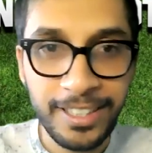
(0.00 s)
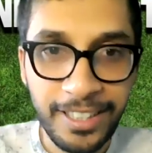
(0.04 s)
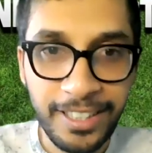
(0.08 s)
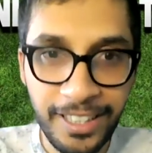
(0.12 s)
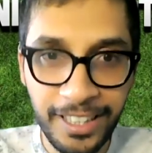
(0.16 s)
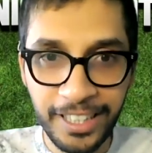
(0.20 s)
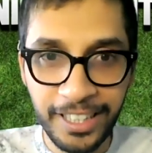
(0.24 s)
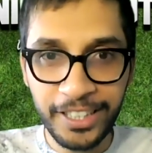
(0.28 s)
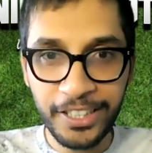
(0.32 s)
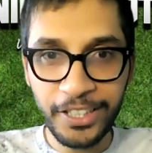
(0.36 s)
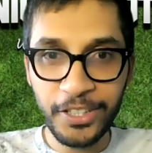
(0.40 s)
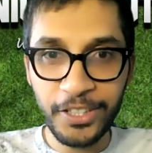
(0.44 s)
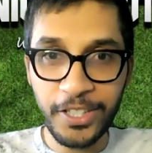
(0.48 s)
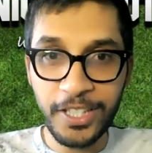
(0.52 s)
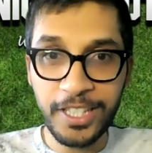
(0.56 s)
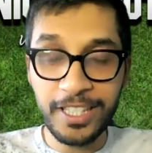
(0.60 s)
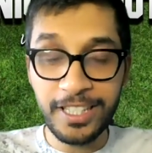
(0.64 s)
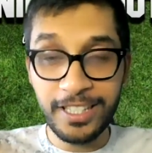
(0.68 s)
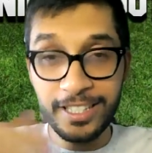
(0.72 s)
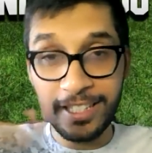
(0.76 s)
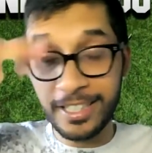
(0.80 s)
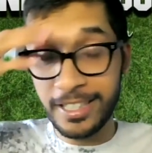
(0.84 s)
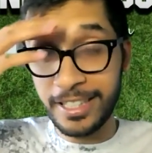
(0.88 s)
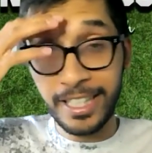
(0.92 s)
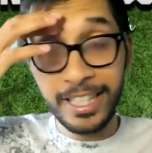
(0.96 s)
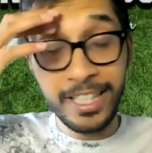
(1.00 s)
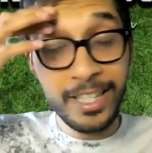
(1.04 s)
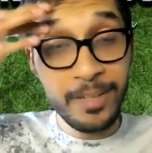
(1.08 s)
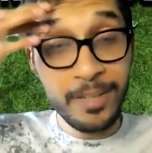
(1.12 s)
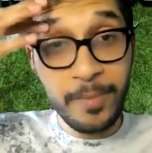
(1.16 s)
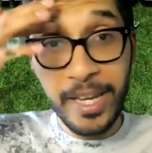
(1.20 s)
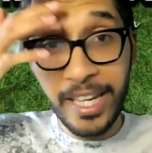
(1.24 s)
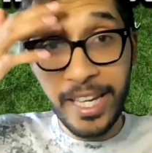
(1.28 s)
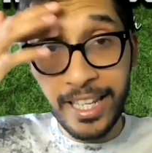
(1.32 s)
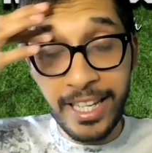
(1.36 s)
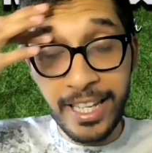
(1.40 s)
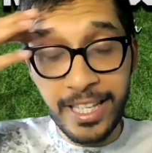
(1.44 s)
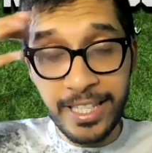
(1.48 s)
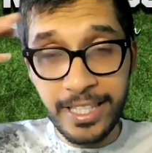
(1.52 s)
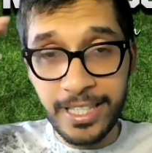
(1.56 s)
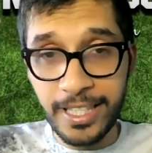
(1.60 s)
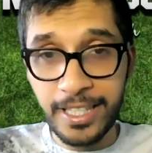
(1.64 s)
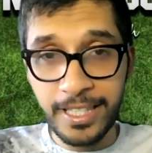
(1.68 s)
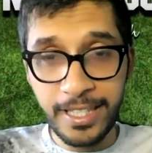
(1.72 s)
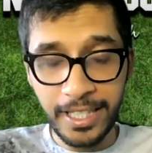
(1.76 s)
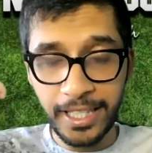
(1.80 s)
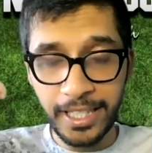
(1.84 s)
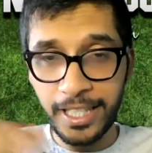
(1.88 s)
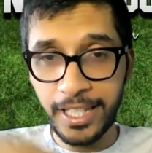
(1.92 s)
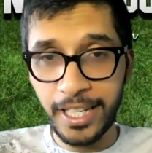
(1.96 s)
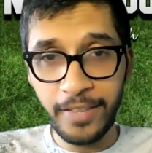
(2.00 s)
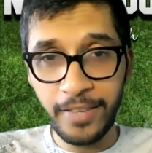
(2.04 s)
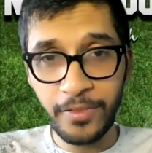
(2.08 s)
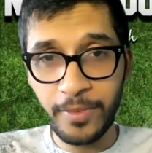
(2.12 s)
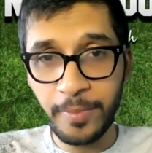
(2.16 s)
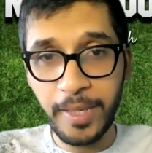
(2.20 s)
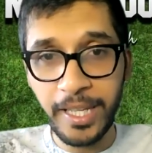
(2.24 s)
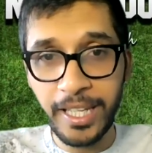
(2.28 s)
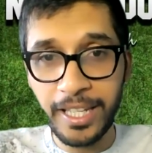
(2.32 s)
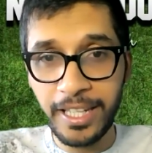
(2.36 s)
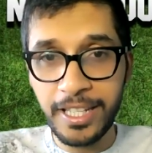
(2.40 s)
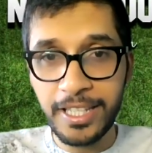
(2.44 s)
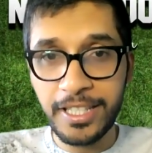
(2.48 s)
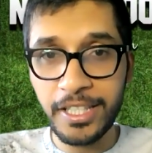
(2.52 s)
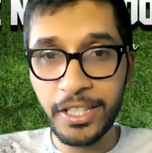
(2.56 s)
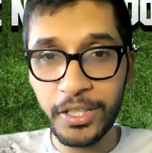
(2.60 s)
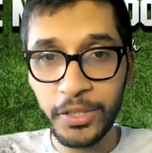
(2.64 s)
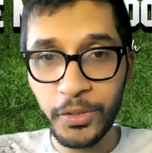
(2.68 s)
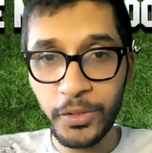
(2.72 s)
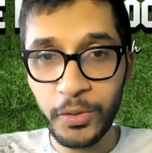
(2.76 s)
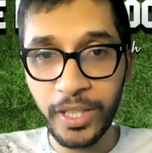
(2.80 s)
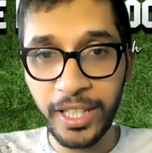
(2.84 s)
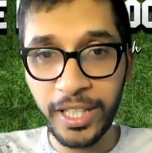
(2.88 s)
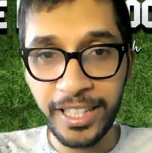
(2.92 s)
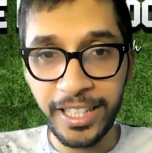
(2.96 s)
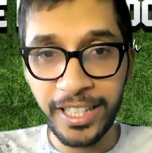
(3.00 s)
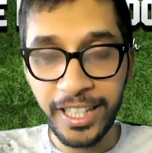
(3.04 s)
uh, you know, they didn't make it easy. City never make it easy, do they?